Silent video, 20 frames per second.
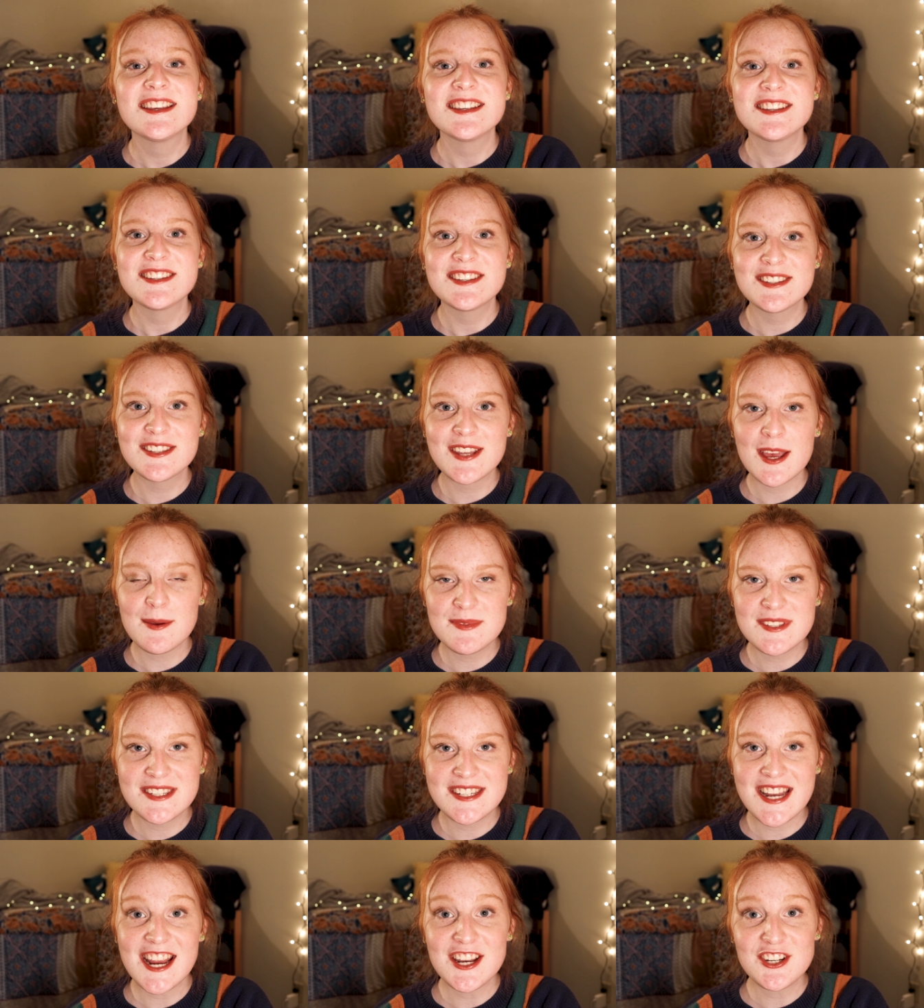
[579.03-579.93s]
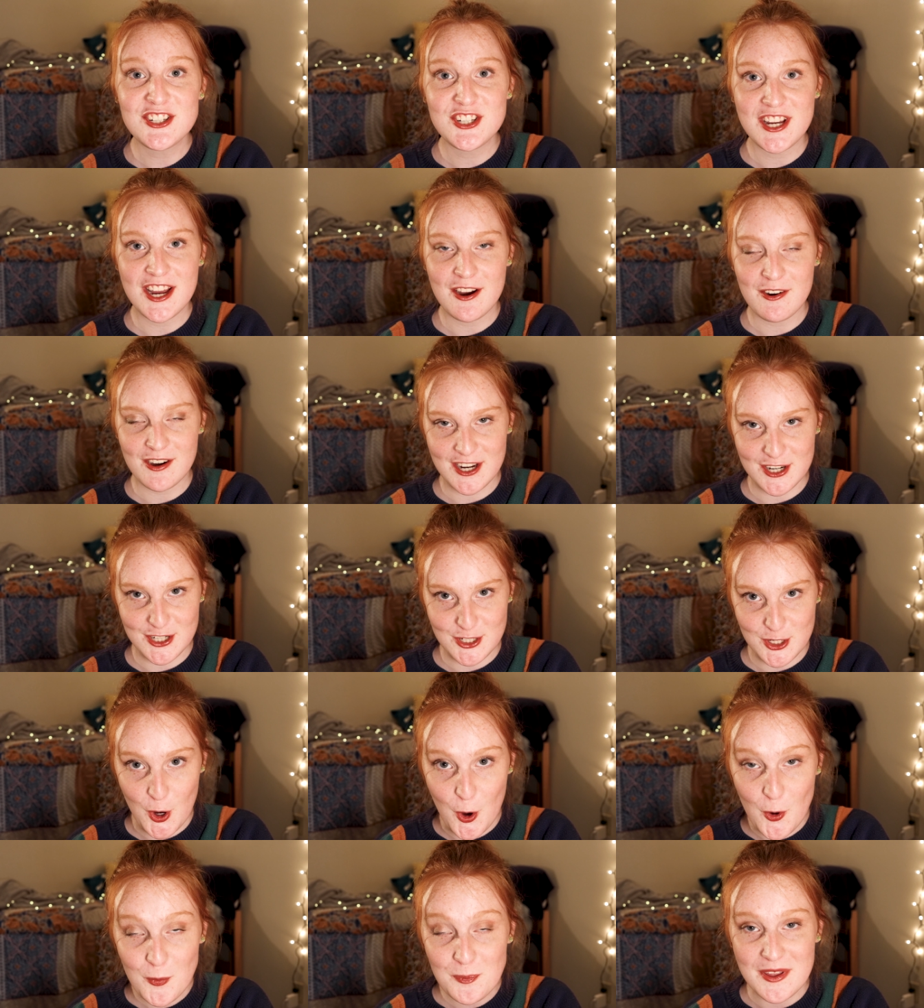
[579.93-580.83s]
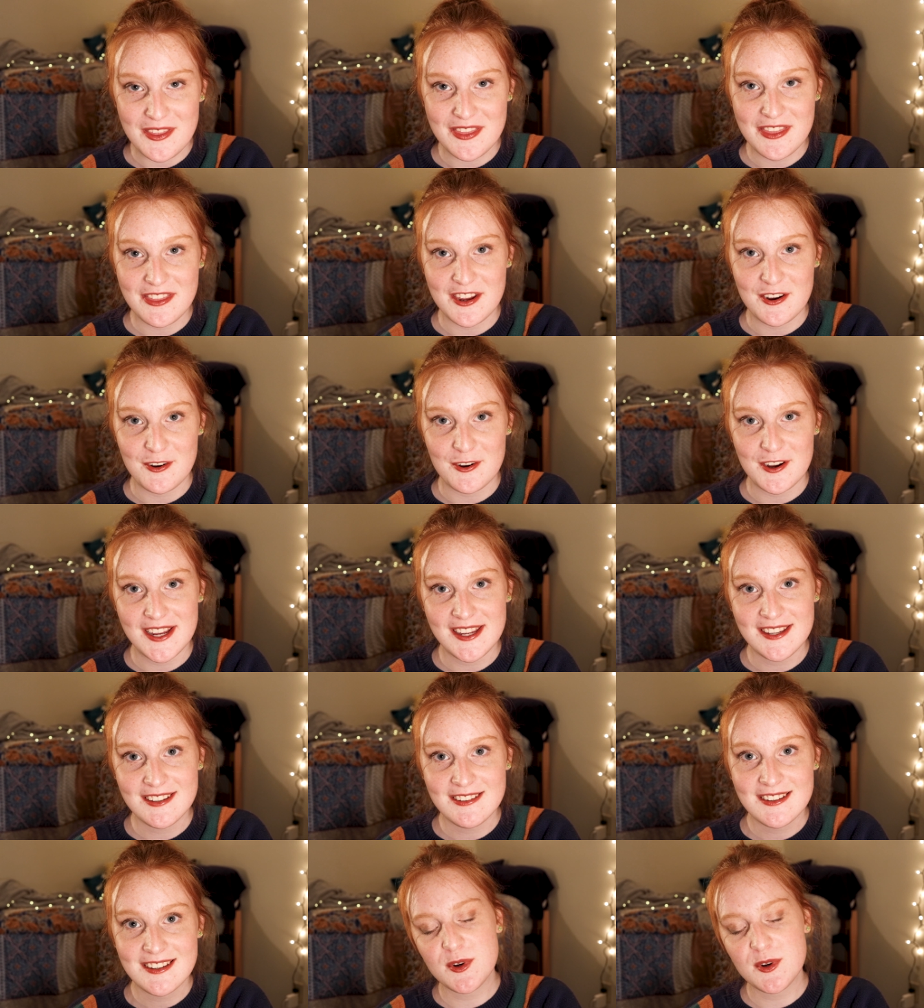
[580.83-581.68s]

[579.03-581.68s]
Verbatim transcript: substitutionary atonement theory,